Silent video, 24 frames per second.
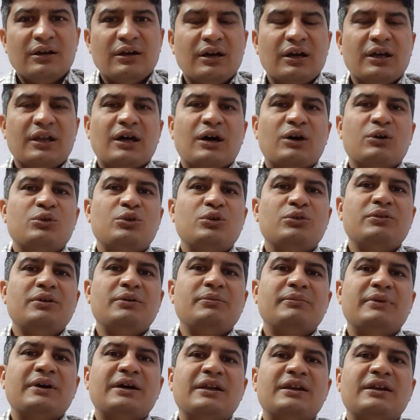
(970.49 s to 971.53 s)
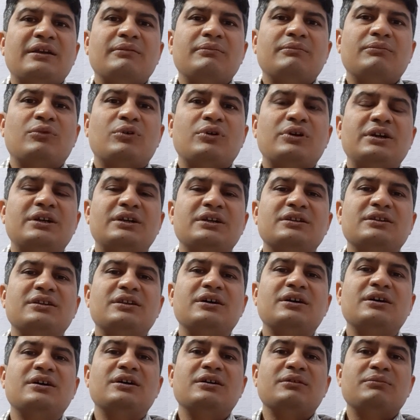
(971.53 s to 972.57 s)
And how do we monitor
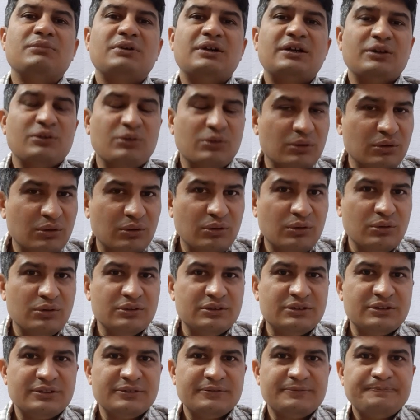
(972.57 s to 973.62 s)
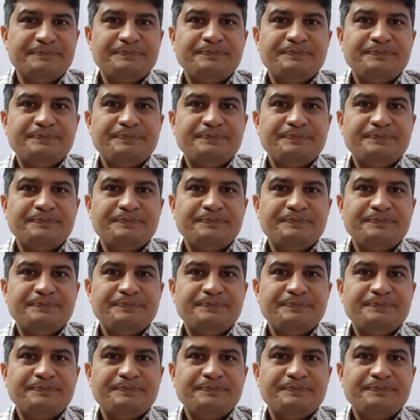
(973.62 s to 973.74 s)
the blood glucose?